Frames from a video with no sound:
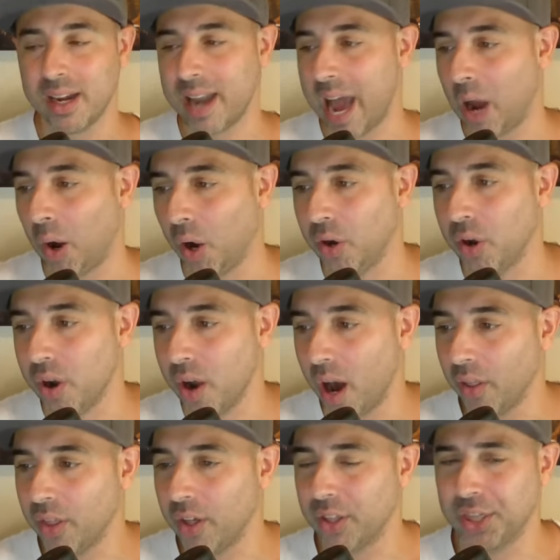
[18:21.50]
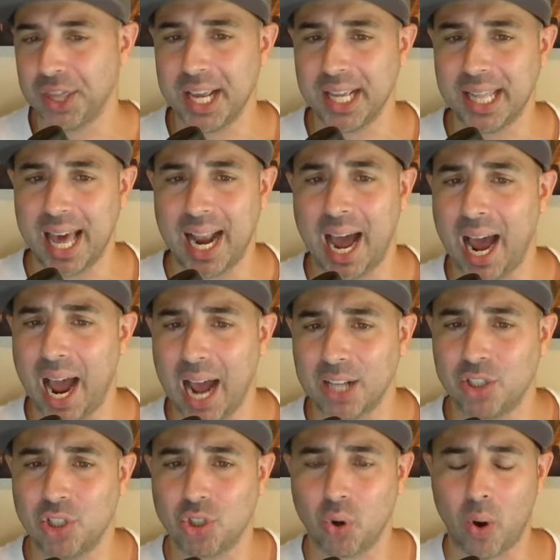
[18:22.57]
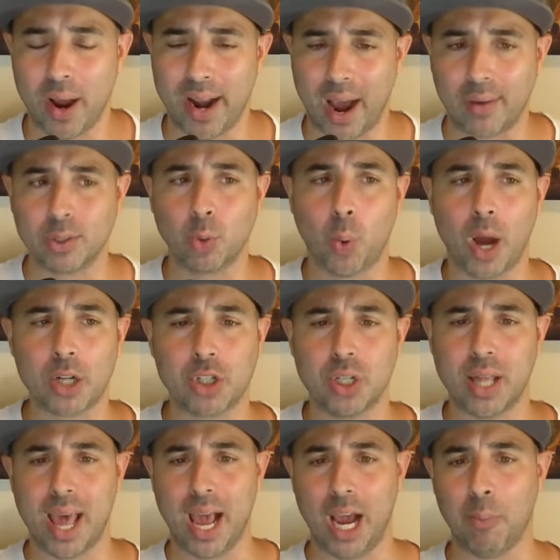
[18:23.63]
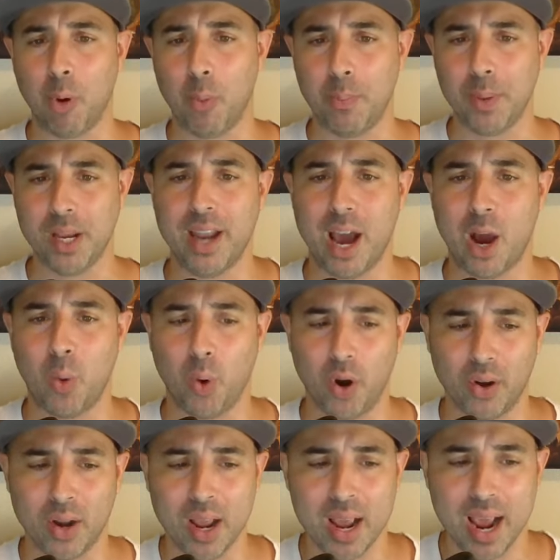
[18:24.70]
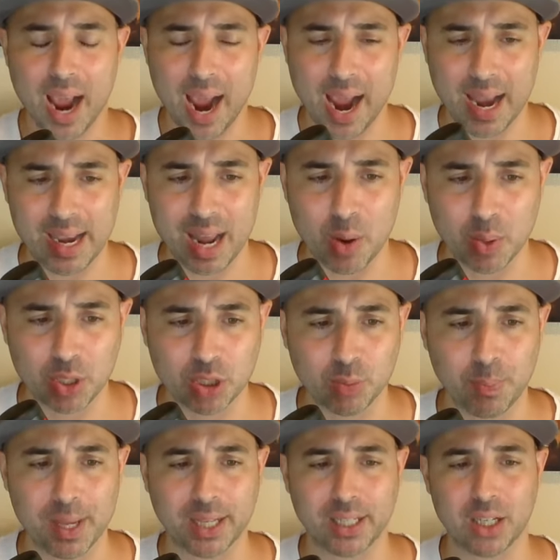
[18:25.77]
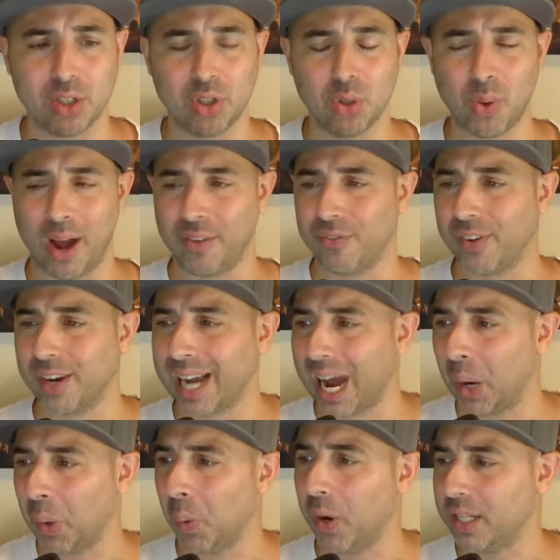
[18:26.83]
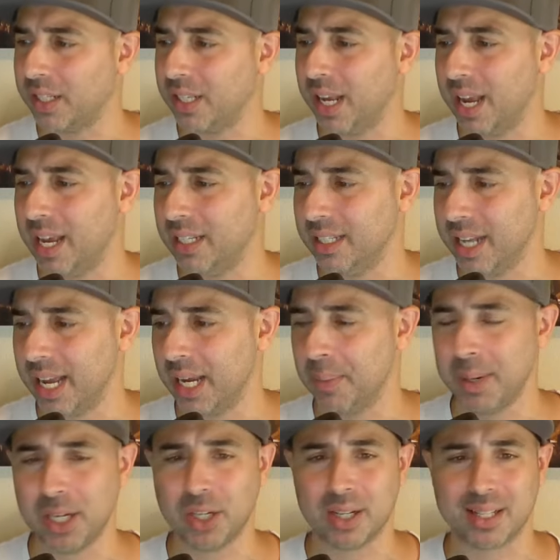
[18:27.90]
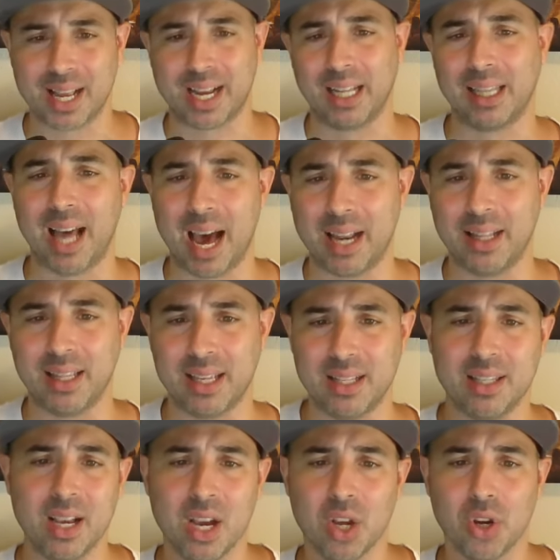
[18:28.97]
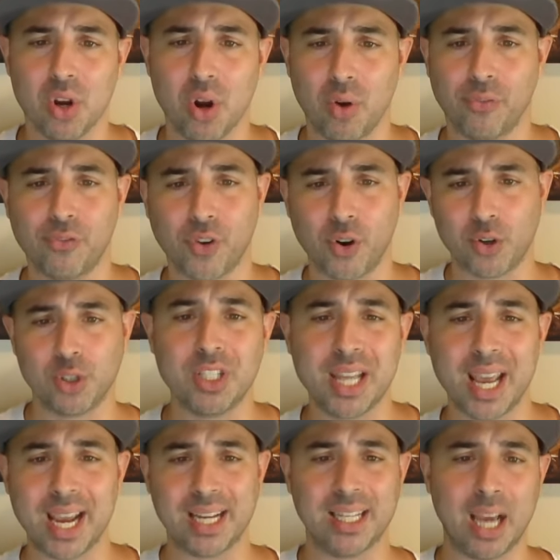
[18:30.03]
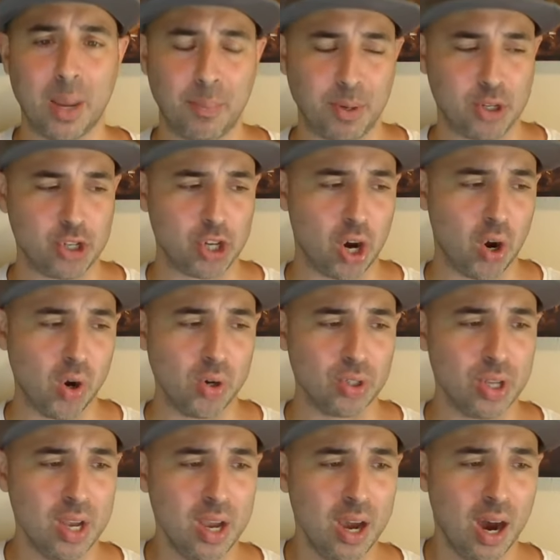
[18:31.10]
Now, another thing that I saw, and I was watching the MLB Network, and they were speaking to, I forgot what is his name. He does like a lot of these, you know, first take type of shows.